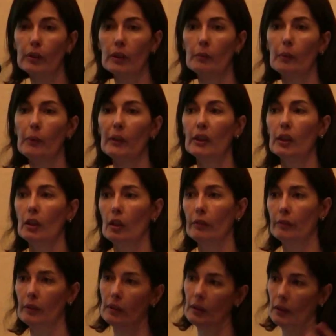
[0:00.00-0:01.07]
aberration
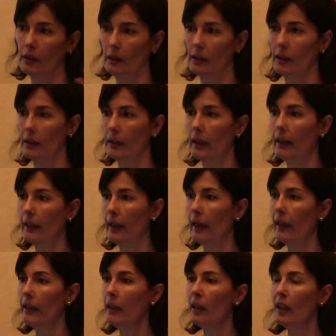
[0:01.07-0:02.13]
of an
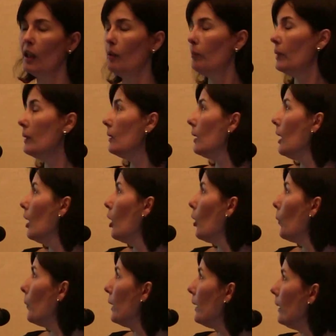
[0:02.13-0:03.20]
eye, but
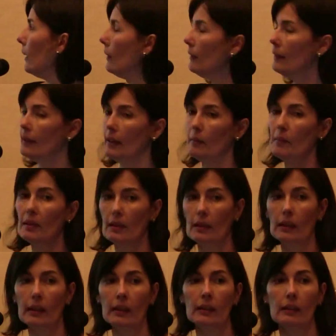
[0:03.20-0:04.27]
we need
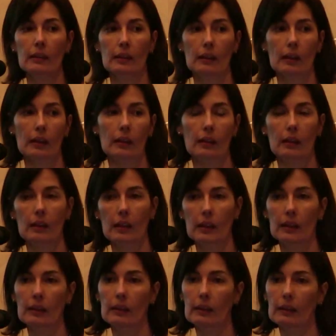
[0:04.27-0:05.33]
something that
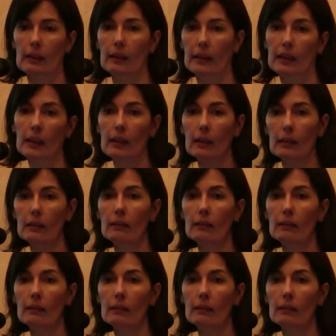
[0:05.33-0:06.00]
in the clinic